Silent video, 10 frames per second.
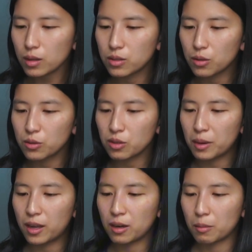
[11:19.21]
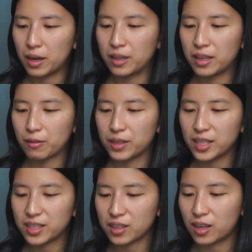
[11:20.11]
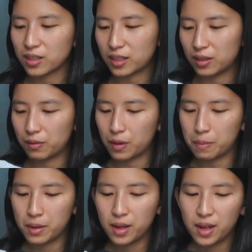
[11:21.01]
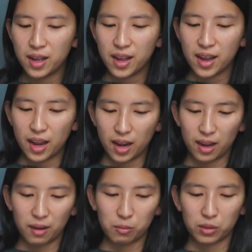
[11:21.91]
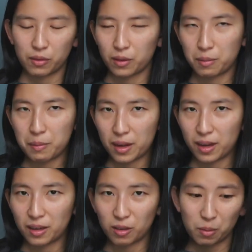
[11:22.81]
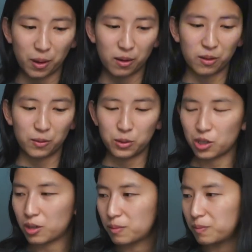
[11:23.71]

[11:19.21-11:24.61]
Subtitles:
So those are my Hermione everyday socks. I love them, and we'll definitely be making another pair in the future.